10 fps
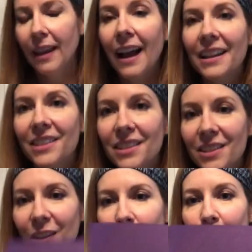I just
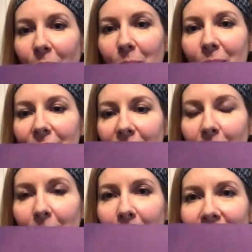took one piece of
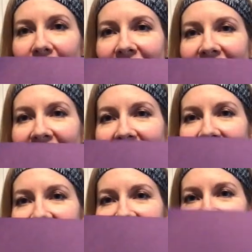paper
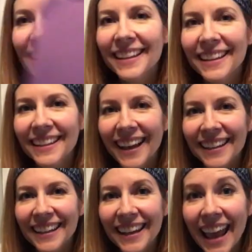and cut
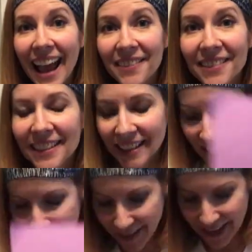it in half.
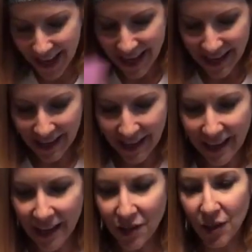Okay,
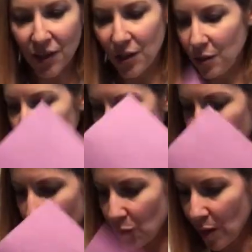and you're going to use
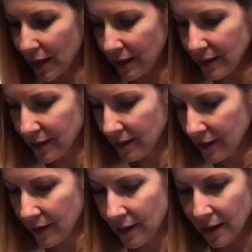just one
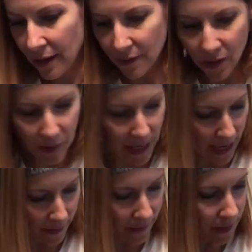of those
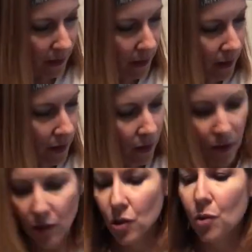halves
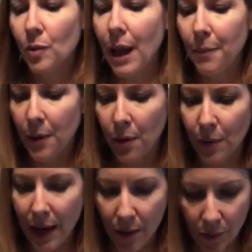to wrap
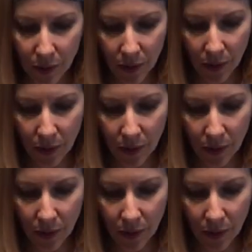around